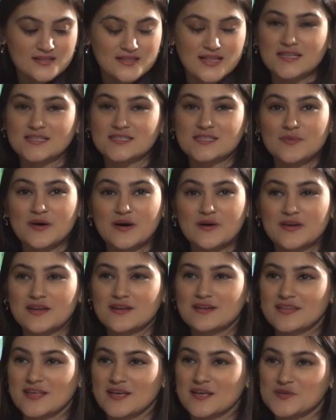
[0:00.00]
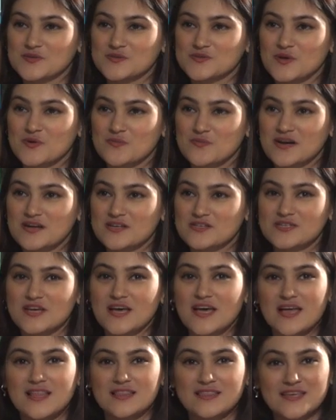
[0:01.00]
that's about it. Thank you so much.
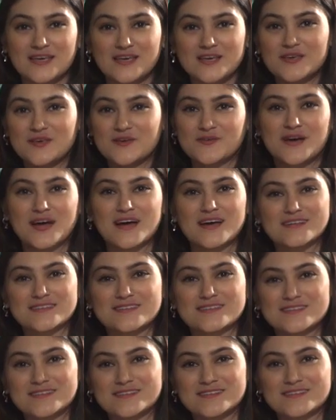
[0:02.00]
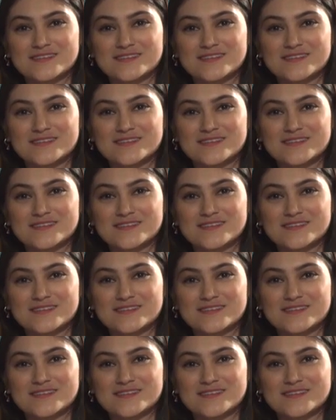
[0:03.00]
And thank you, guys.